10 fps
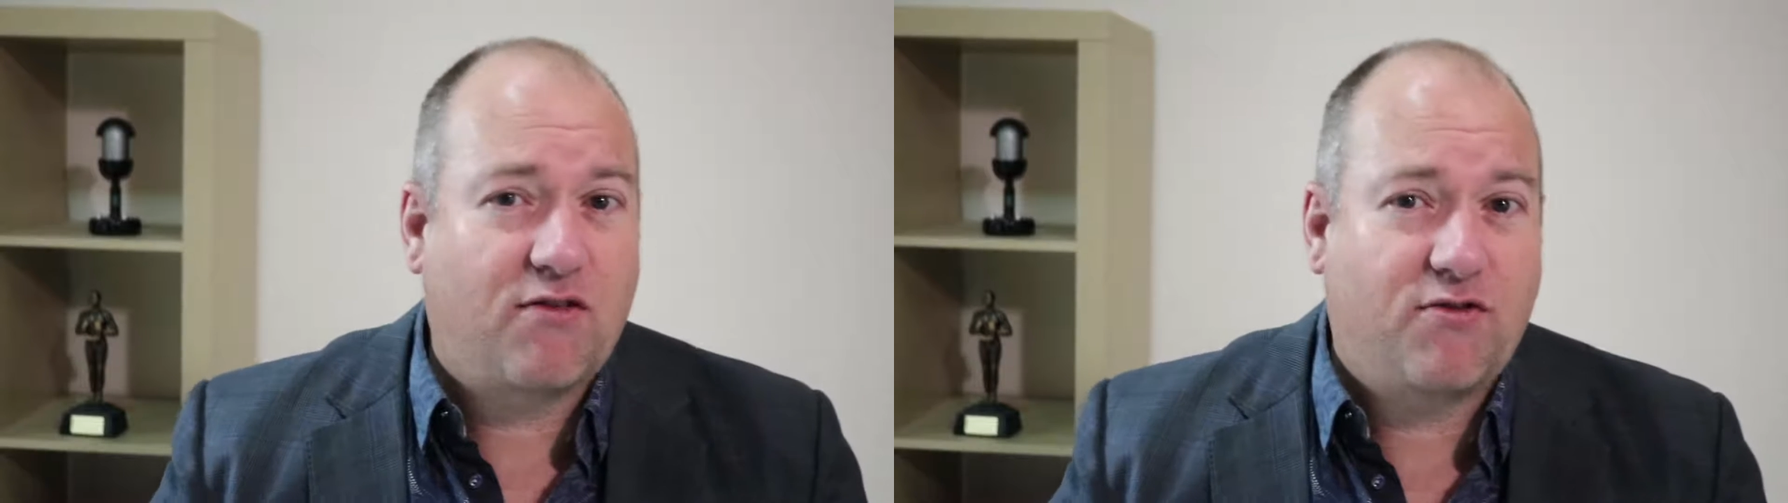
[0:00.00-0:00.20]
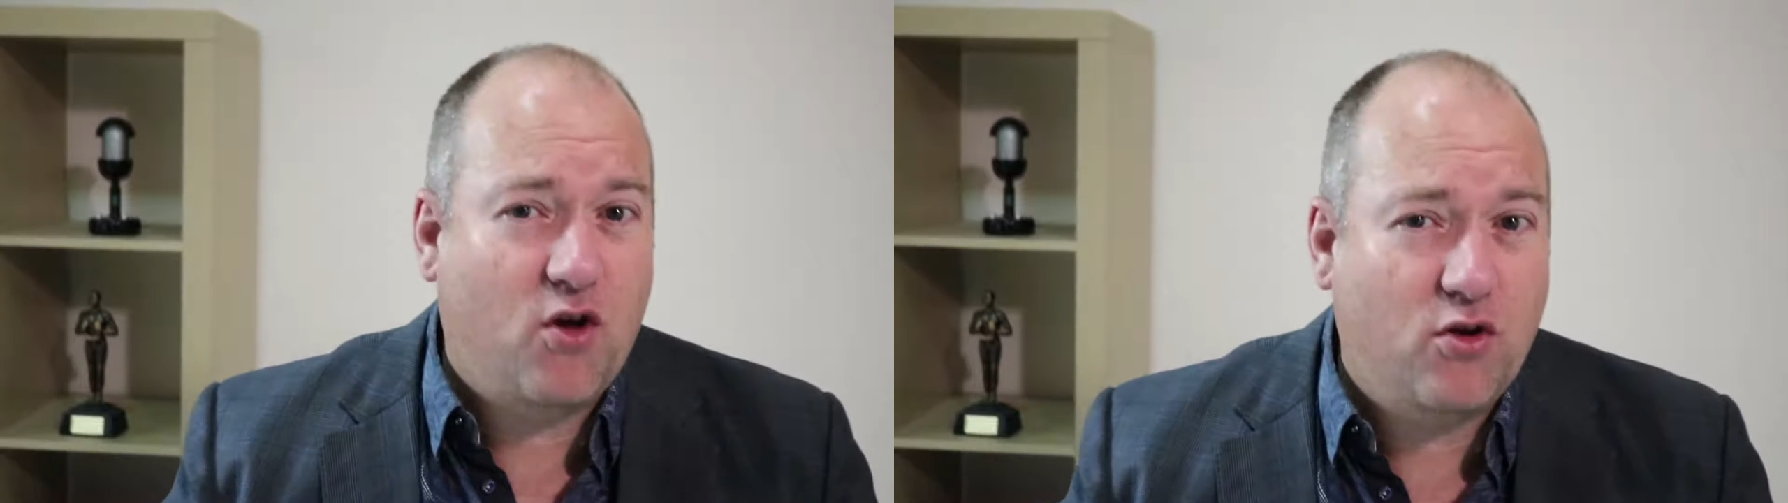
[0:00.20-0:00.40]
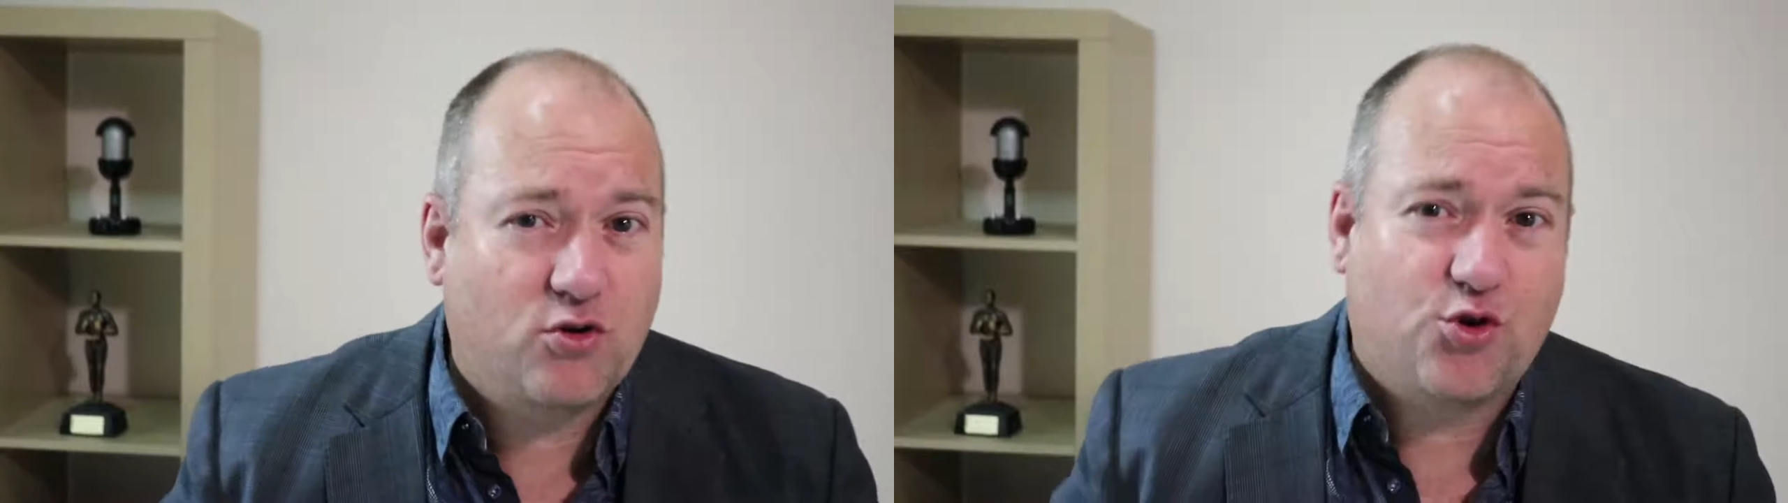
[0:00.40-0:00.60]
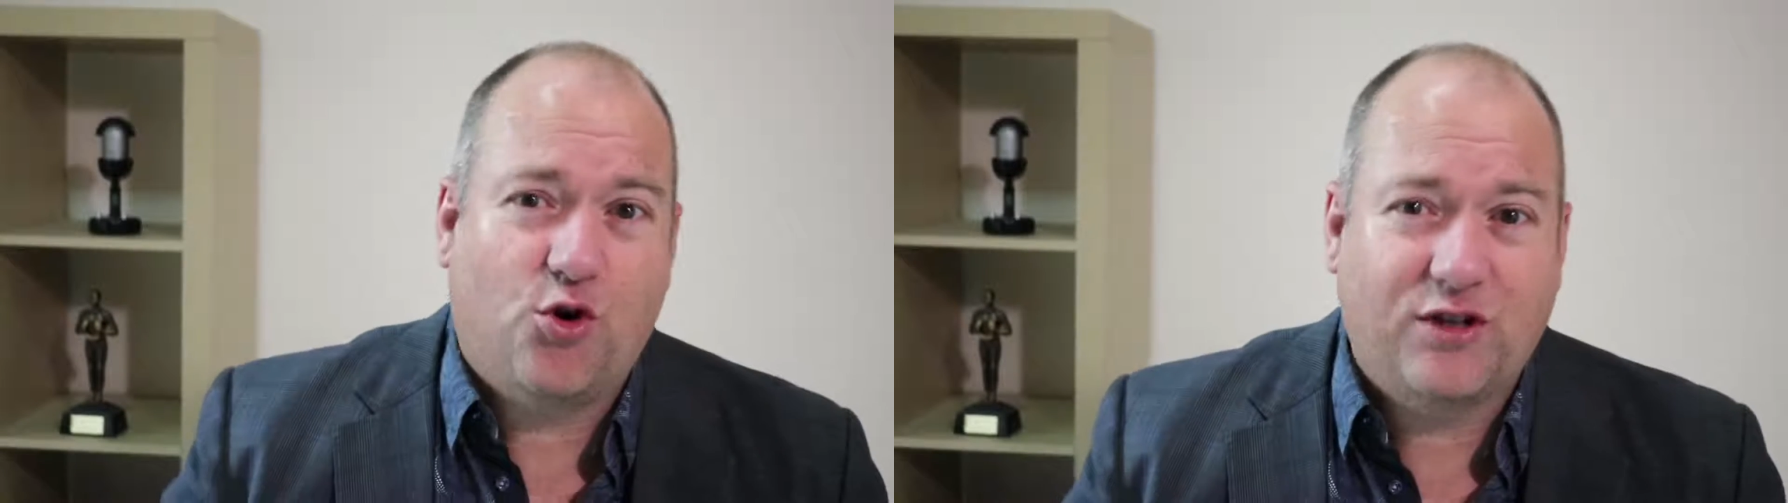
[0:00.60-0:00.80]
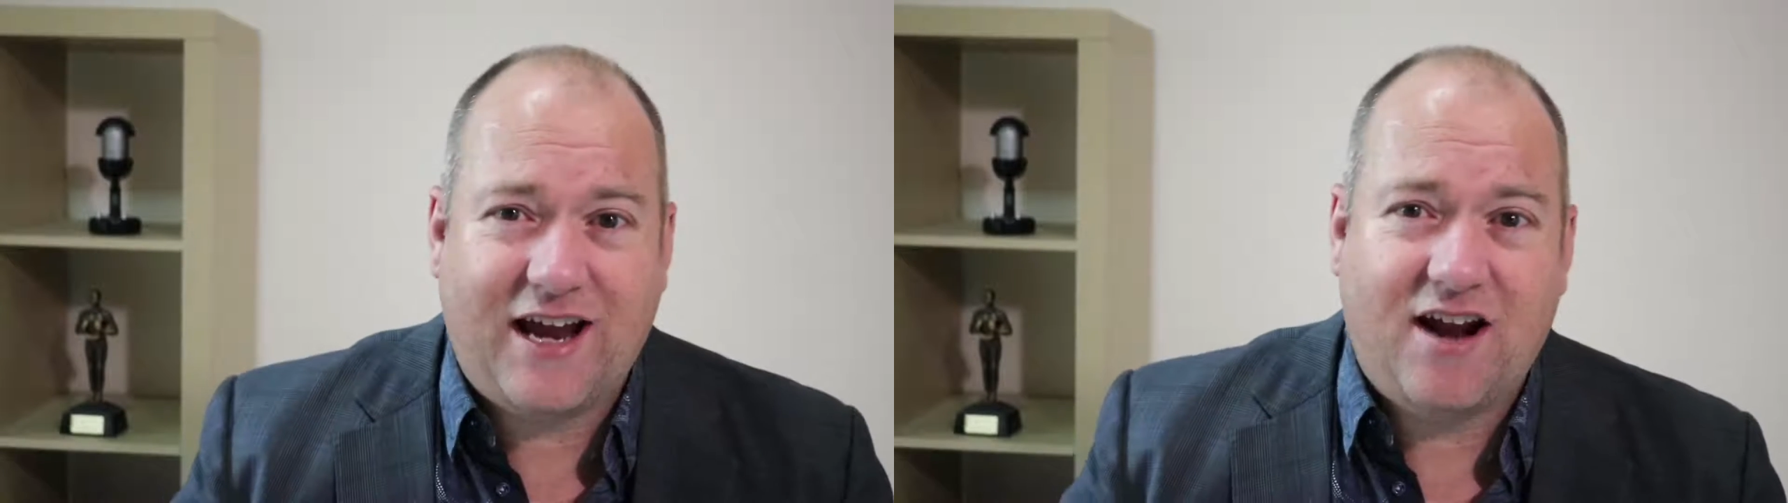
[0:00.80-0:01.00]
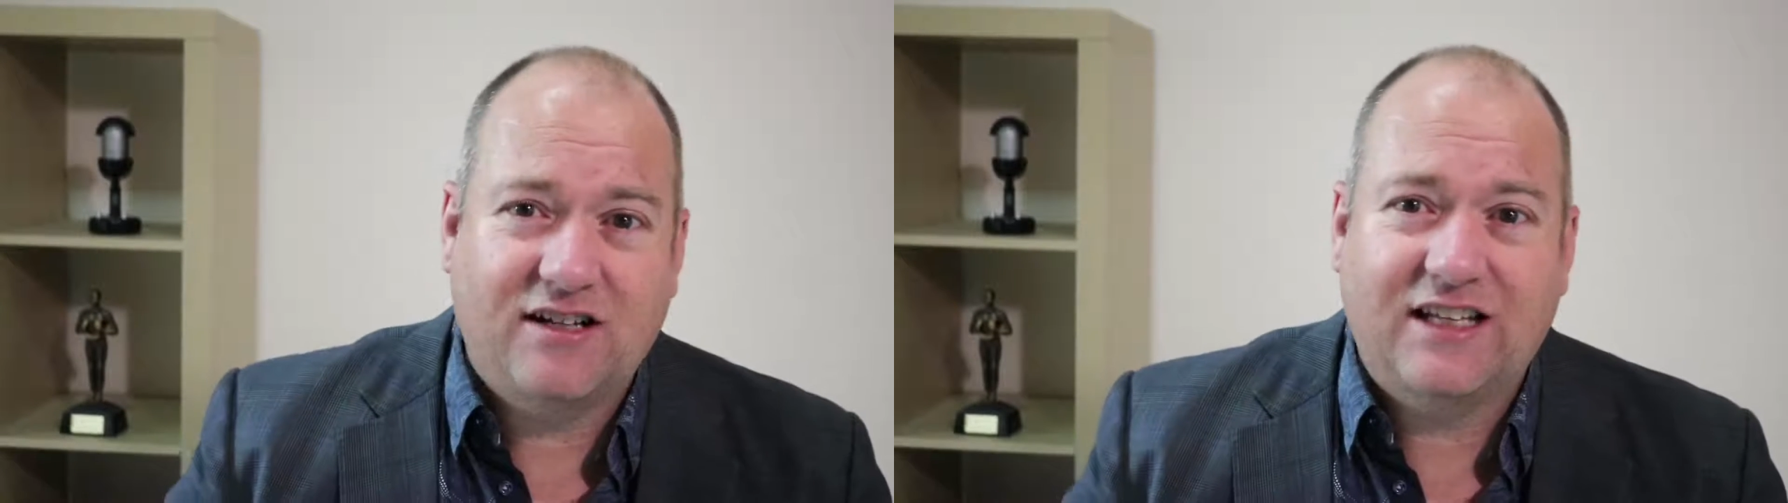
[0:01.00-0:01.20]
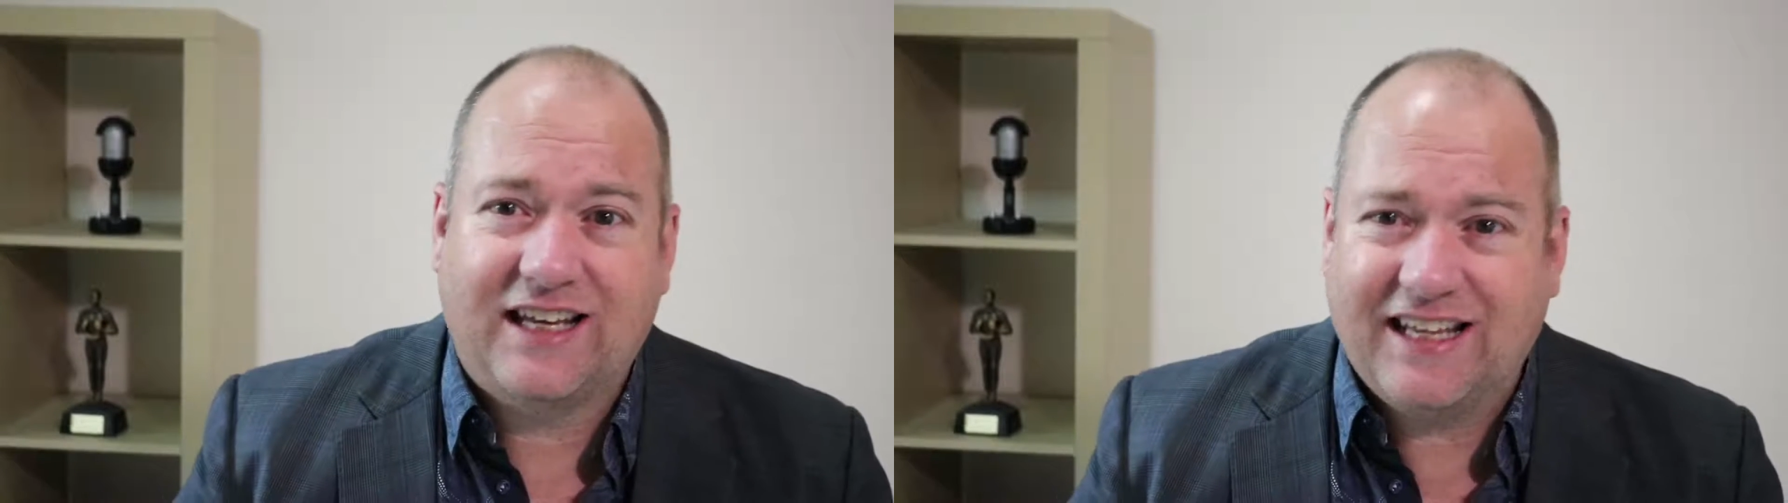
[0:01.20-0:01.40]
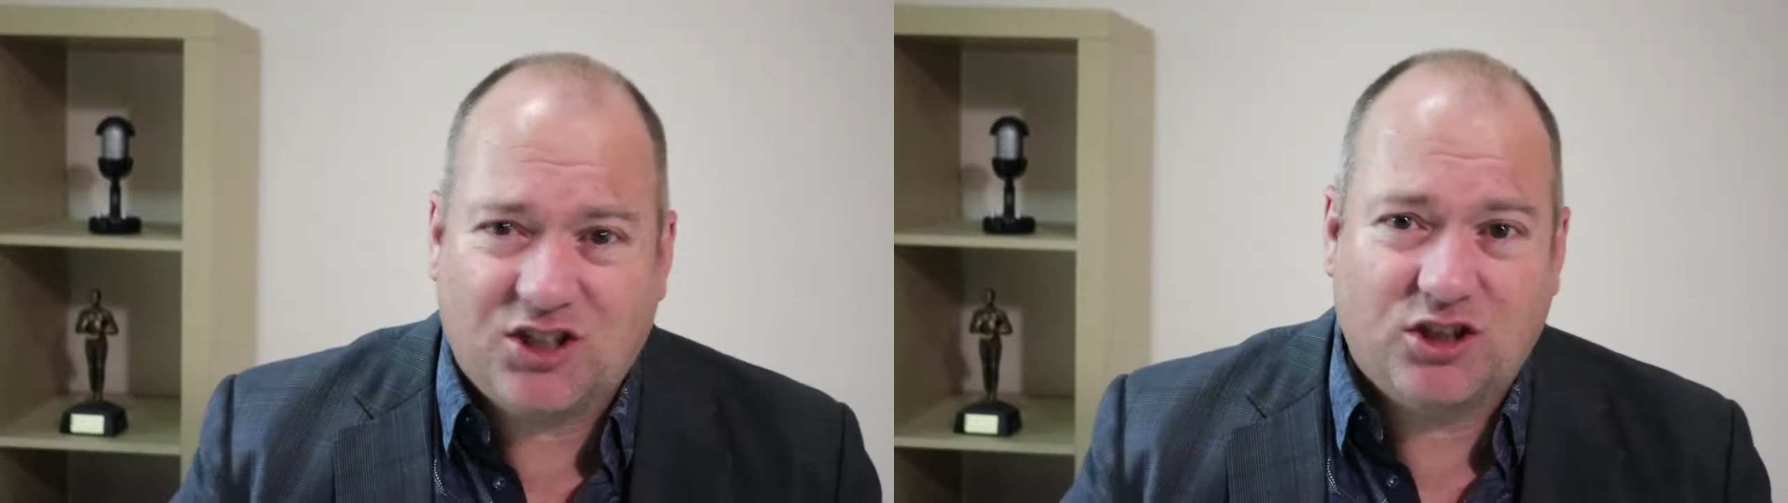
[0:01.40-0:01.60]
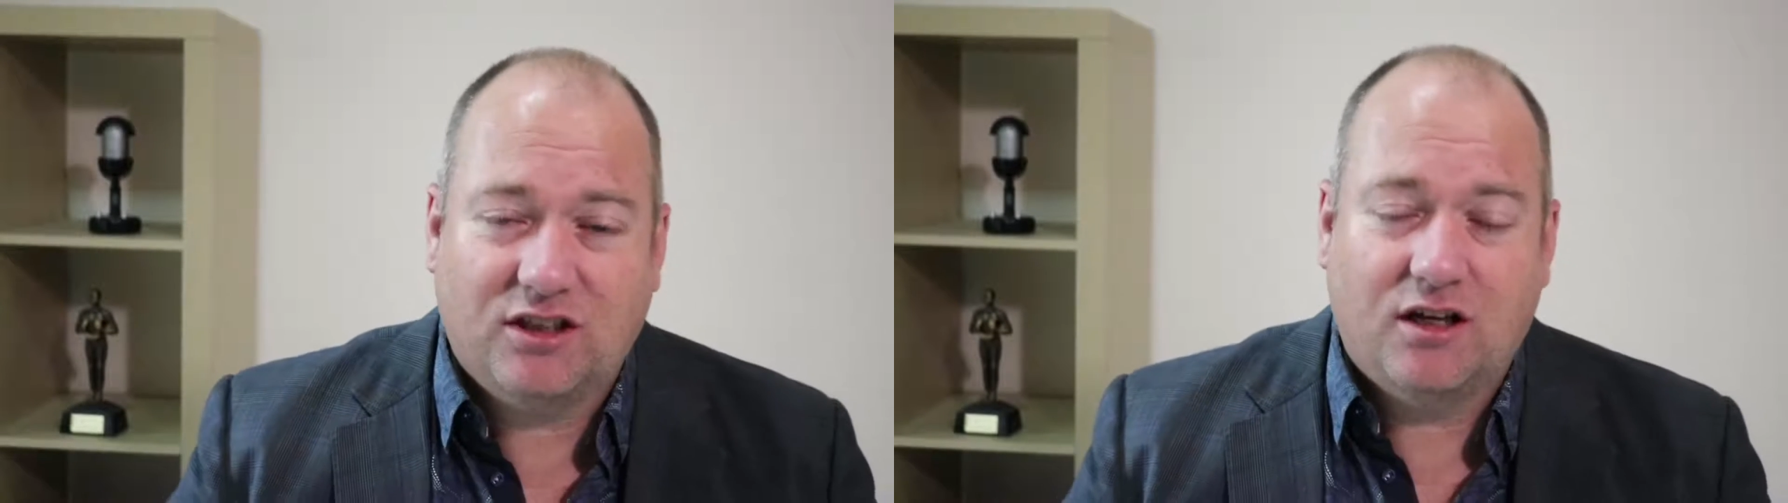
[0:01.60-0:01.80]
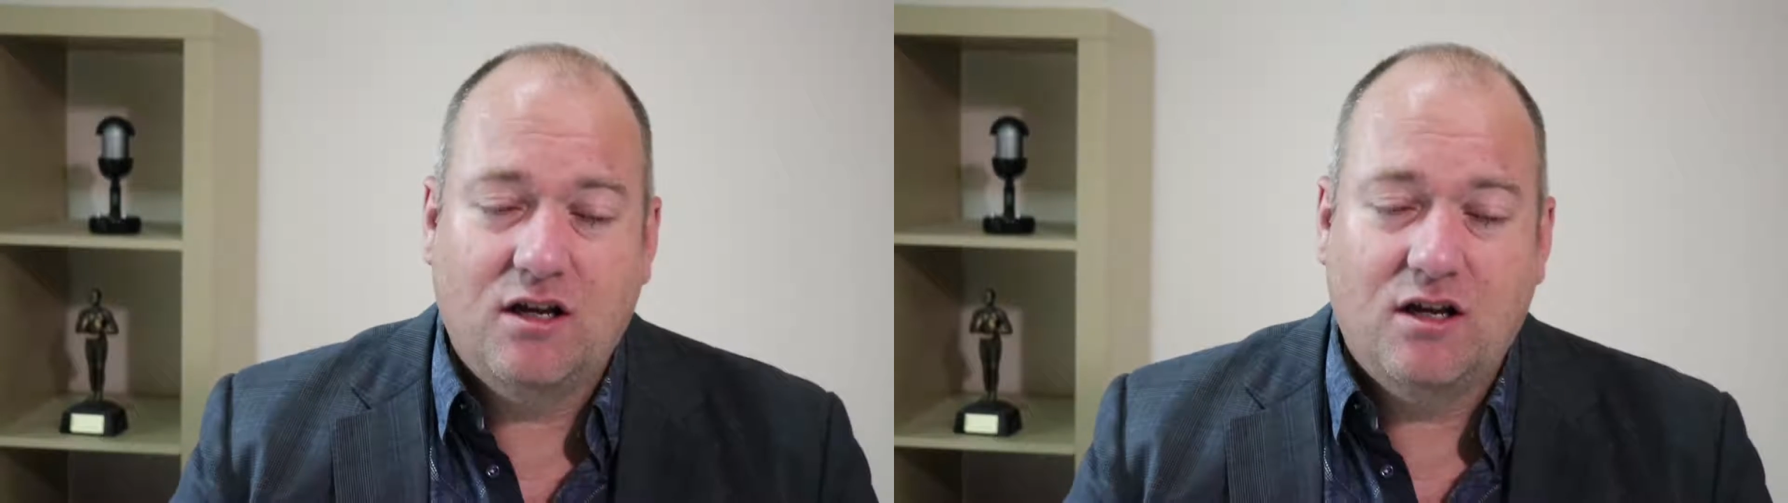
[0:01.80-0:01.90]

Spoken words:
third drawer down in the kitchen.